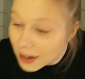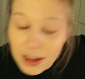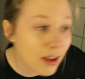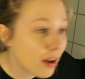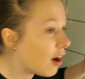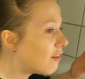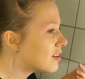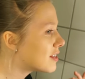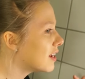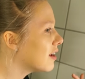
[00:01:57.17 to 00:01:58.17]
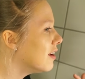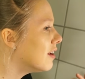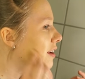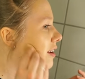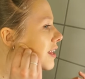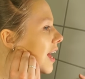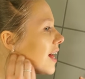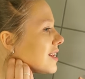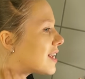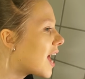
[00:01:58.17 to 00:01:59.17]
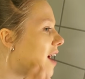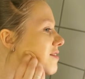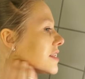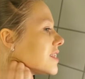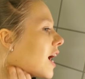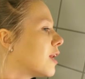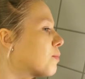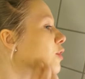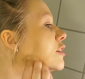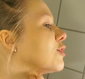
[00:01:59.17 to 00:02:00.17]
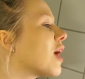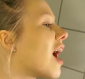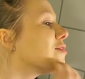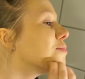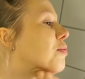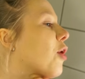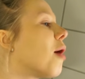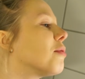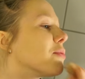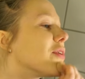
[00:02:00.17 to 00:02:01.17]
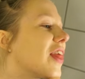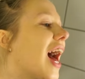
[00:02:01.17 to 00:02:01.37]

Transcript: Like, obviously, yes, I have sideburns. Do you have a problem with